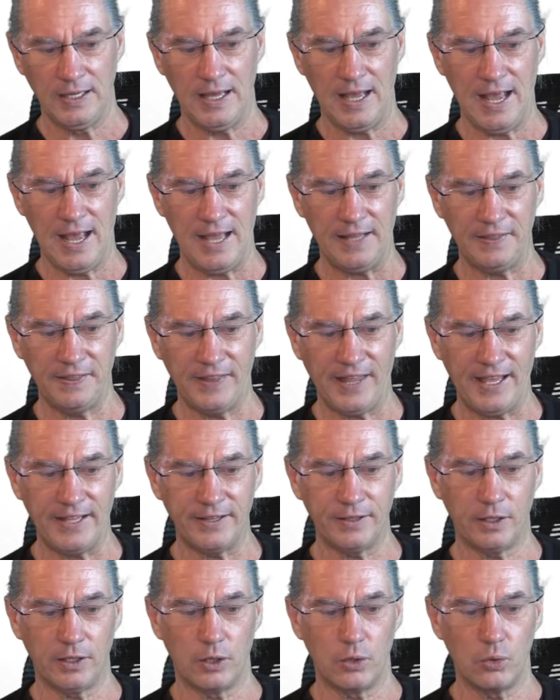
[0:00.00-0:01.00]
and
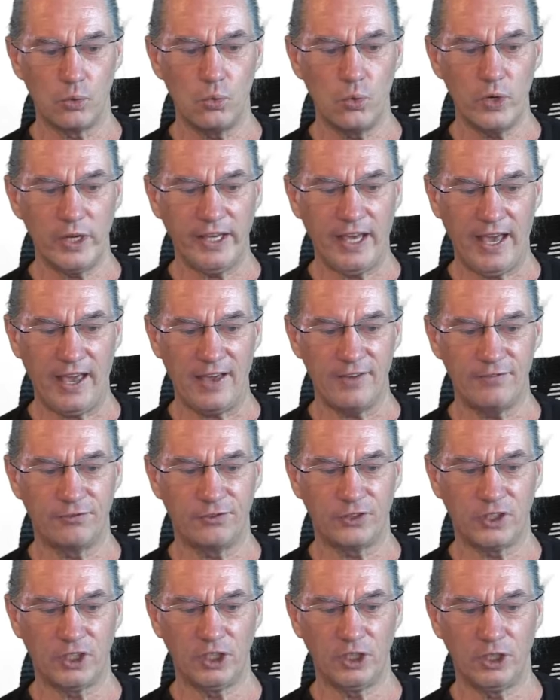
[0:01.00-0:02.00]
then we have
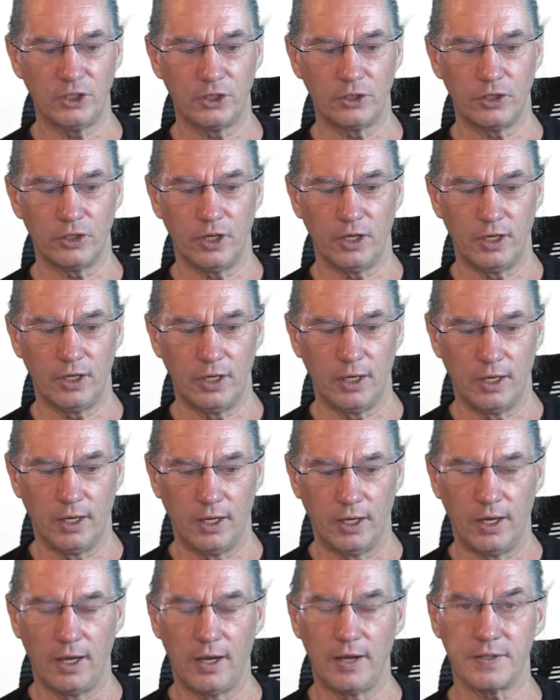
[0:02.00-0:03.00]
here
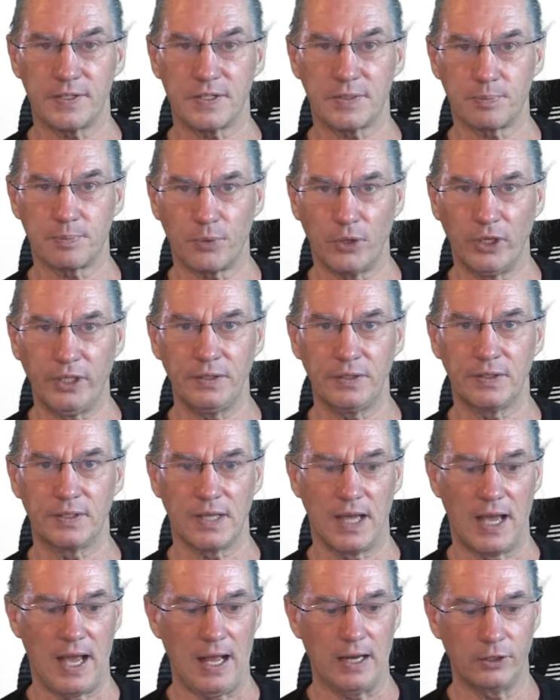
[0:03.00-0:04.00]
a sprint
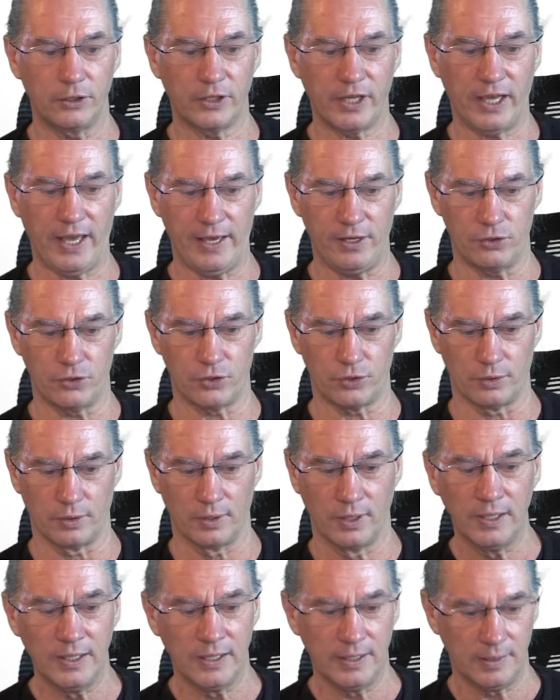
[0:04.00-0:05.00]
allocation,
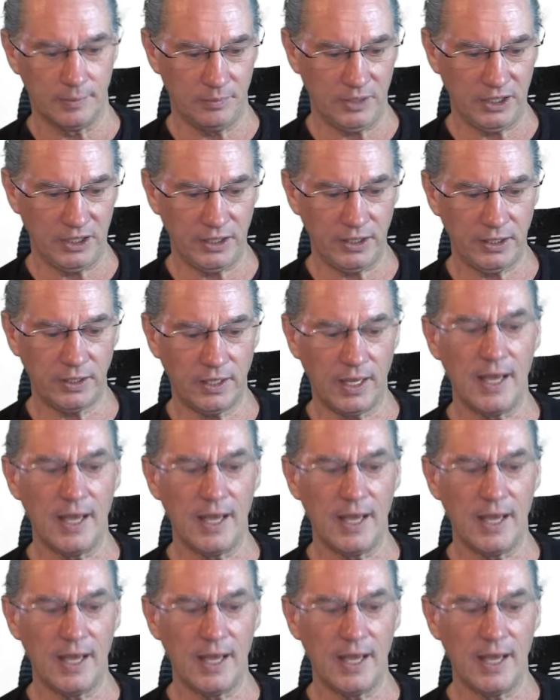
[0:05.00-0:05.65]
meaning